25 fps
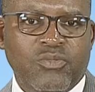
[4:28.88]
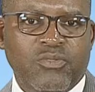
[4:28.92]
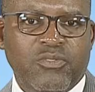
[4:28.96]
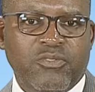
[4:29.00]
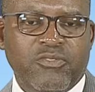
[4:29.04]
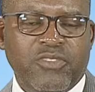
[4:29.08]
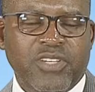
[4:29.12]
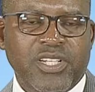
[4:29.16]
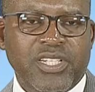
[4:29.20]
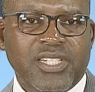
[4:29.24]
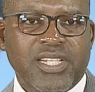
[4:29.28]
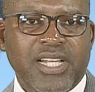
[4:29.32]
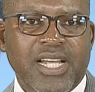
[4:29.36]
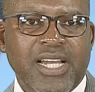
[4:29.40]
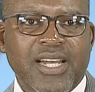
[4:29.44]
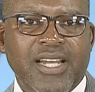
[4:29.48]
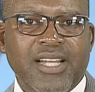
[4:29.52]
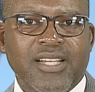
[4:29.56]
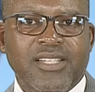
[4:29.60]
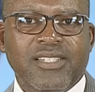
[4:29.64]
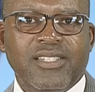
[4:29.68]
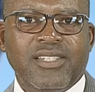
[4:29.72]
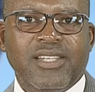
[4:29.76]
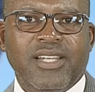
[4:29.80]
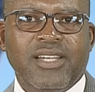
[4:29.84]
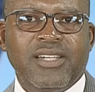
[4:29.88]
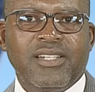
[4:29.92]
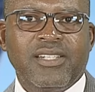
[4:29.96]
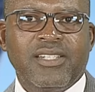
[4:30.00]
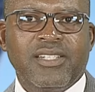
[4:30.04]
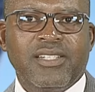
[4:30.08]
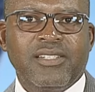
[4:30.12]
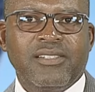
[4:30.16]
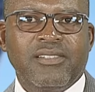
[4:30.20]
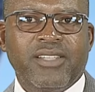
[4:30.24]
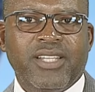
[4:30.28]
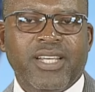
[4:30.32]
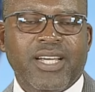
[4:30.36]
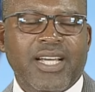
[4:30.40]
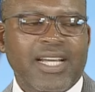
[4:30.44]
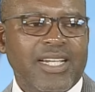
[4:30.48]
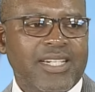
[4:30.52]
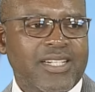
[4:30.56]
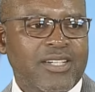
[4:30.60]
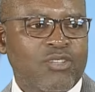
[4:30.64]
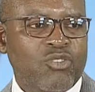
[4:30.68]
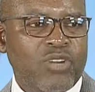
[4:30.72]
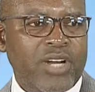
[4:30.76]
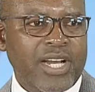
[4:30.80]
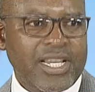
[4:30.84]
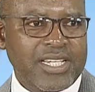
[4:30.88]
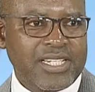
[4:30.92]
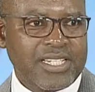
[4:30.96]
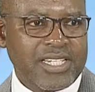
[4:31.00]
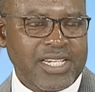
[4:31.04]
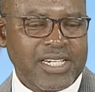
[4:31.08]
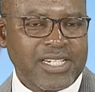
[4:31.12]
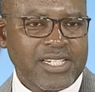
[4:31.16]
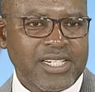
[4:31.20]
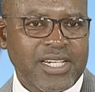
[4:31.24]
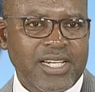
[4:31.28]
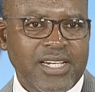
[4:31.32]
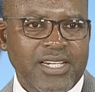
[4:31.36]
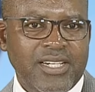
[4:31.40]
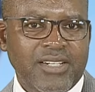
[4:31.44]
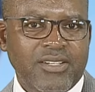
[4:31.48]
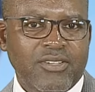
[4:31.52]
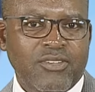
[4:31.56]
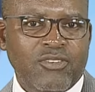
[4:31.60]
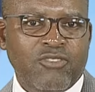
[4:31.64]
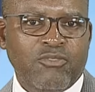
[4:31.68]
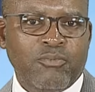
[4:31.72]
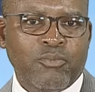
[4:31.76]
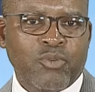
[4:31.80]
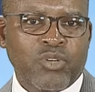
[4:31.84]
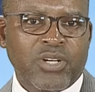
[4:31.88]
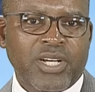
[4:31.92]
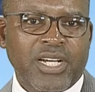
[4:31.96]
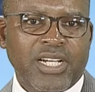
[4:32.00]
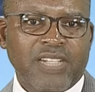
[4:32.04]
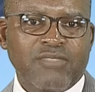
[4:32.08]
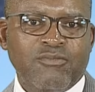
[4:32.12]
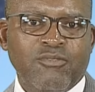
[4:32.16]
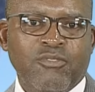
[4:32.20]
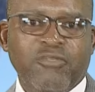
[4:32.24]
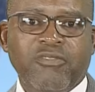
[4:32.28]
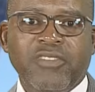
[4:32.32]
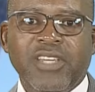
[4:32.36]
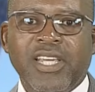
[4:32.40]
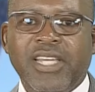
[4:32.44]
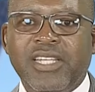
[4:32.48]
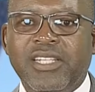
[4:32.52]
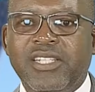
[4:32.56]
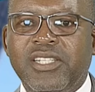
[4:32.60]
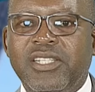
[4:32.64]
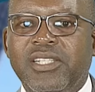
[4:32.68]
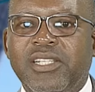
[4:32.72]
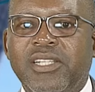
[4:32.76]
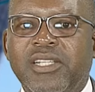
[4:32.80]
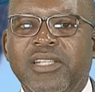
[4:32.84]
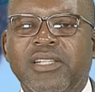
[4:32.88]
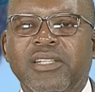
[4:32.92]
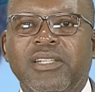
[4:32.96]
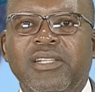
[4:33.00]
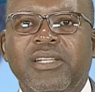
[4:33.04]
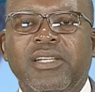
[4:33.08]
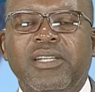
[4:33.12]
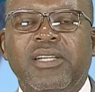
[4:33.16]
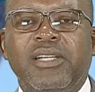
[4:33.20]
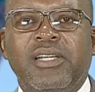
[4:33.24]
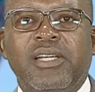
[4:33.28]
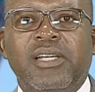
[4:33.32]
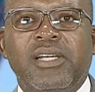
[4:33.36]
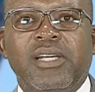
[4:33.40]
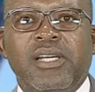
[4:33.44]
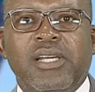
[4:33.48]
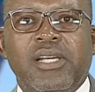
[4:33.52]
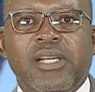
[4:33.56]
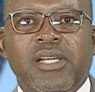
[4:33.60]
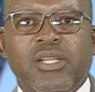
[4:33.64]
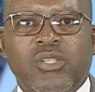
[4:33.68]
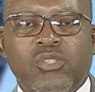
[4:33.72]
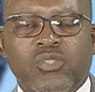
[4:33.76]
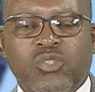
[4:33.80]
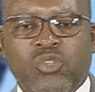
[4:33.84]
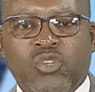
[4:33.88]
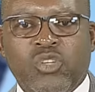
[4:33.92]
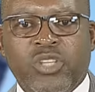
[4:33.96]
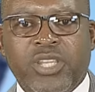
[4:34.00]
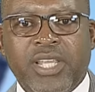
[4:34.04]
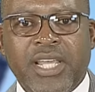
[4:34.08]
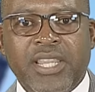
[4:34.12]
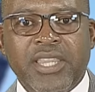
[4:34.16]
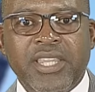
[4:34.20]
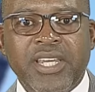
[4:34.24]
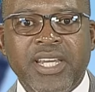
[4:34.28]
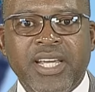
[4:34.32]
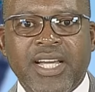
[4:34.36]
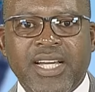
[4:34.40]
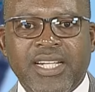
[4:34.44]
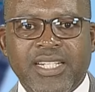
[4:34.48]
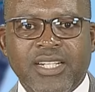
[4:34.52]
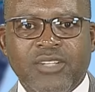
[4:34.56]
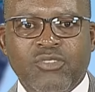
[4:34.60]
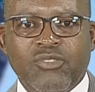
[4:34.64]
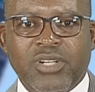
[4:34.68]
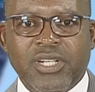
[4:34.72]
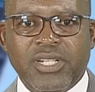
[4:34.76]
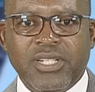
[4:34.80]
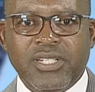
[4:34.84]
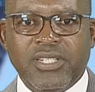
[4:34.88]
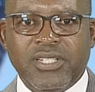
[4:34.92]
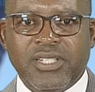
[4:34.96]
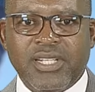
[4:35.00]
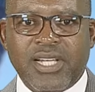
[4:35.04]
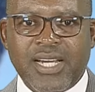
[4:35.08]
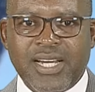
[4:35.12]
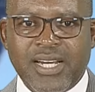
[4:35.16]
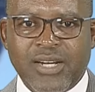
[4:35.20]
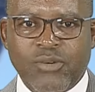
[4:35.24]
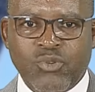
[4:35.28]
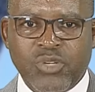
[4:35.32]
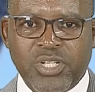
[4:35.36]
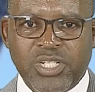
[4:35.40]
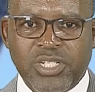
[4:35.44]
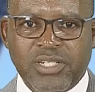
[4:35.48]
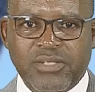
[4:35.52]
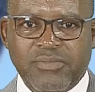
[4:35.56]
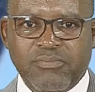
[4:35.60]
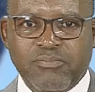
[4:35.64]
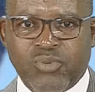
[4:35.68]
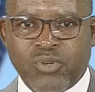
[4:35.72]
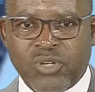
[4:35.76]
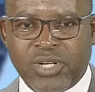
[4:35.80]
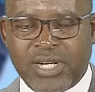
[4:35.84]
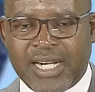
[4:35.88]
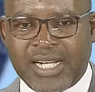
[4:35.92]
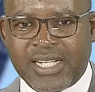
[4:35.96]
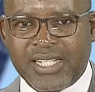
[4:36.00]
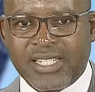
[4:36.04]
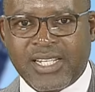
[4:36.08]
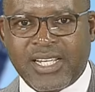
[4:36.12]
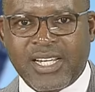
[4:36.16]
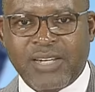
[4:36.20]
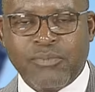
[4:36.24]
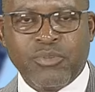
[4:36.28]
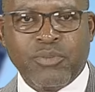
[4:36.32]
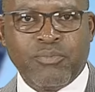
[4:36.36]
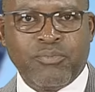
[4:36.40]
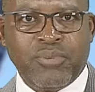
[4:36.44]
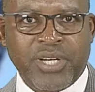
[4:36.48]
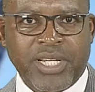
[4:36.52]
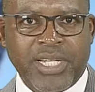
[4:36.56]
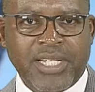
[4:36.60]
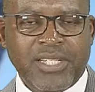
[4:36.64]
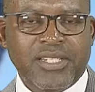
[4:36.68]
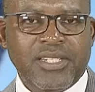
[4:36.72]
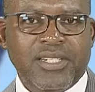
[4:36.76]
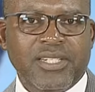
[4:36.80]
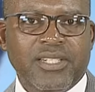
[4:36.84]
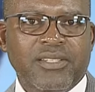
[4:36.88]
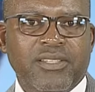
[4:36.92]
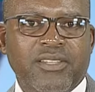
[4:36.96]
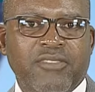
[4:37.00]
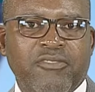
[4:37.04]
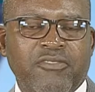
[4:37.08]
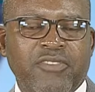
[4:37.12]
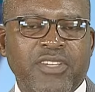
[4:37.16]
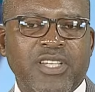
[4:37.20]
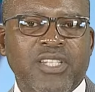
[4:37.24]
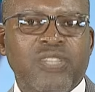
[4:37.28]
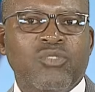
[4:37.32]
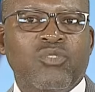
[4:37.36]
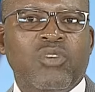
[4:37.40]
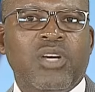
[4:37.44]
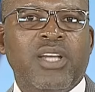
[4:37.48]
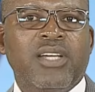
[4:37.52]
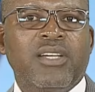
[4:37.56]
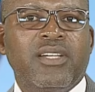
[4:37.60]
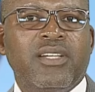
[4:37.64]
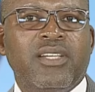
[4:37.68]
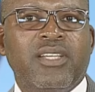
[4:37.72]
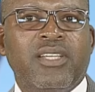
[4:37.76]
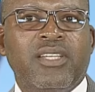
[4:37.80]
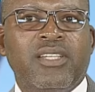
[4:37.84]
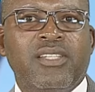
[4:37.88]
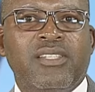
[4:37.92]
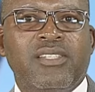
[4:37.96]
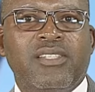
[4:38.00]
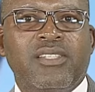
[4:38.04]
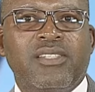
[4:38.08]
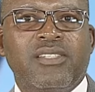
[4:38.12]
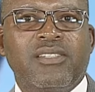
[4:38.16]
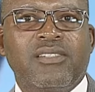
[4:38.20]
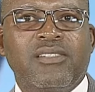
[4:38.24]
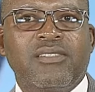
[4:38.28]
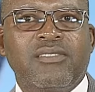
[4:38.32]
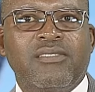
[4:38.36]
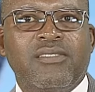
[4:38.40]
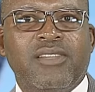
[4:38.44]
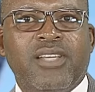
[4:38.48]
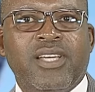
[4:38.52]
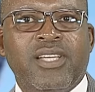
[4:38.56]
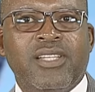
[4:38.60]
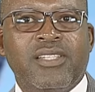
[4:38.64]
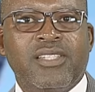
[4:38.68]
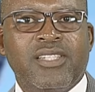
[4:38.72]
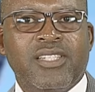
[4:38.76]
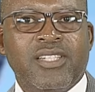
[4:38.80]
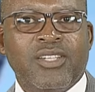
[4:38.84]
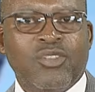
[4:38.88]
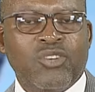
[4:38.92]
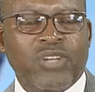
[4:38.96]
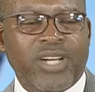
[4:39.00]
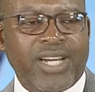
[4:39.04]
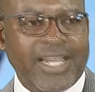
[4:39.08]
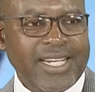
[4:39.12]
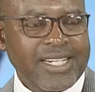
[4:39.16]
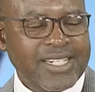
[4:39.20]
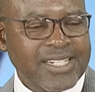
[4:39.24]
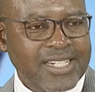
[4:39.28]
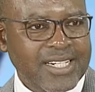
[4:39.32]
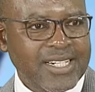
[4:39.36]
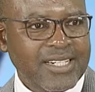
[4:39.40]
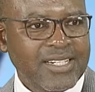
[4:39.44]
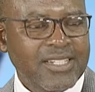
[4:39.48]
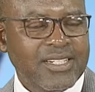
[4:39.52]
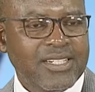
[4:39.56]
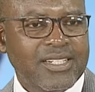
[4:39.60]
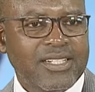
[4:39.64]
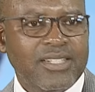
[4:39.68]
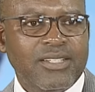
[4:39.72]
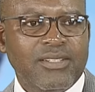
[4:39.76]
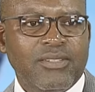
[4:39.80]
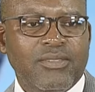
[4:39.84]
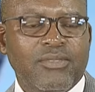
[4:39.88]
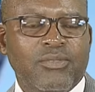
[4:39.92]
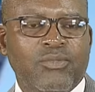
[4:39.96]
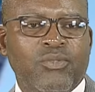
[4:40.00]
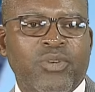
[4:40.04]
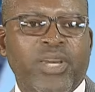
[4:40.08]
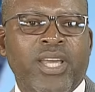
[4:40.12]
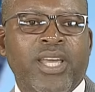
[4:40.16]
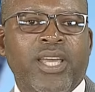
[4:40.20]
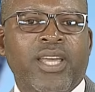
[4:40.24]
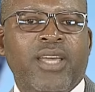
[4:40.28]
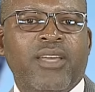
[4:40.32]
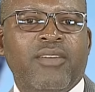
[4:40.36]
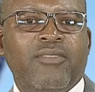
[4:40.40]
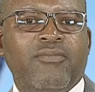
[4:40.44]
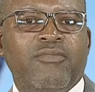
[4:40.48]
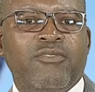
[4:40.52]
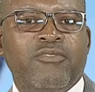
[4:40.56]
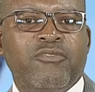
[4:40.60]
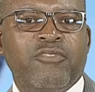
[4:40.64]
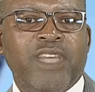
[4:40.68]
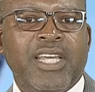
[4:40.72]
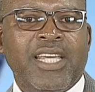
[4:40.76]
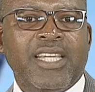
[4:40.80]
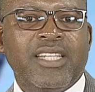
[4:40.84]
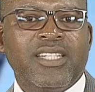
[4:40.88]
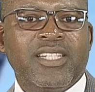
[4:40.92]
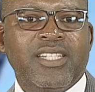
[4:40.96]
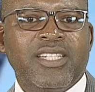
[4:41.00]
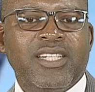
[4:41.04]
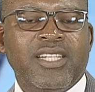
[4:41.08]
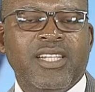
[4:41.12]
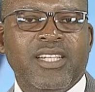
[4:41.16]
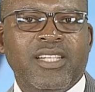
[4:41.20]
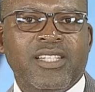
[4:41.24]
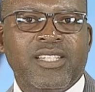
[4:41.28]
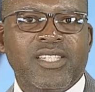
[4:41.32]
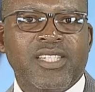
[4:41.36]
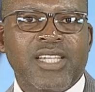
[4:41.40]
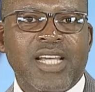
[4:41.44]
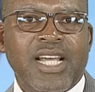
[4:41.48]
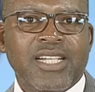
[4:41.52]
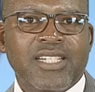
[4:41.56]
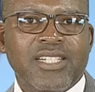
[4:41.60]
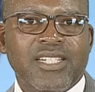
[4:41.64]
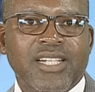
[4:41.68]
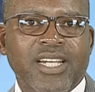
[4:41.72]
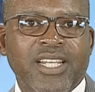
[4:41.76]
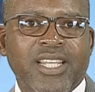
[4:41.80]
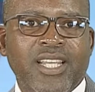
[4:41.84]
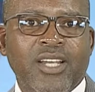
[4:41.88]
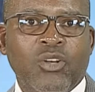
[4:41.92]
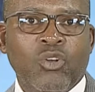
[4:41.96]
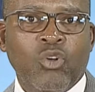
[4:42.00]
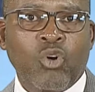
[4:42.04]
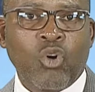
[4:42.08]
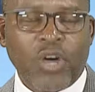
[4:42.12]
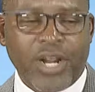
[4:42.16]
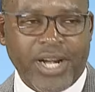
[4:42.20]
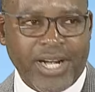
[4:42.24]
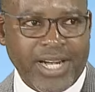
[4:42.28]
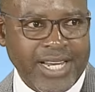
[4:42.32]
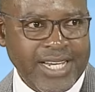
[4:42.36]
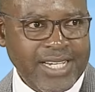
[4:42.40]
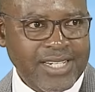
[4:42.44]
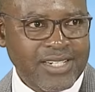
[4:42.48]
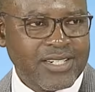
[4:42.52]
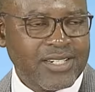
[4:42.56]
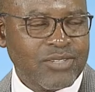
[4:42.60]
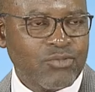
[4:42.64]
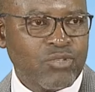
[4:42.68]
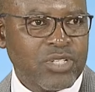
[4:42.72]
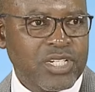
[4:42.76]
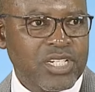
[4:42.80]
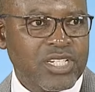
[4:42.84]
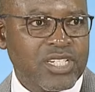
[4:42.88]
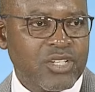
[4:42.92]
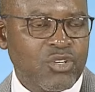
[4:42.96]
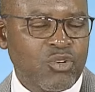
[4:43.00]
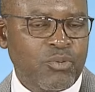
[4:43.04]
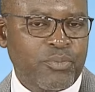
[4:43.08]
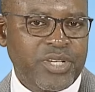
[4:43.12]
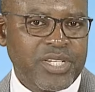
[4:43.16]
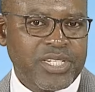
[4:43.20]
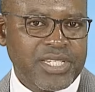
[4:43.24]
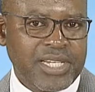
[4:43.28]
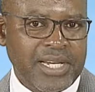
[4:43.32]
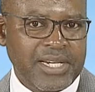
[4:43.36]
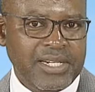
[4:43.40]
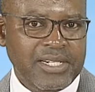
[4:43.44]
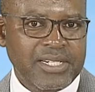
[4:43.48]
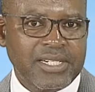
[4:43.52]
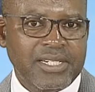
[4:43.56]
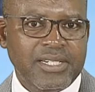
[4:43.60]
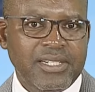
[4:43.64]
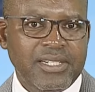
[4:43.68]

first understand the categorization of products for VAT. Mm-hmm. So there are three categories under which products can be placed. The first one is a zero rating, where VAT is charged at the lower rate, which is 0%.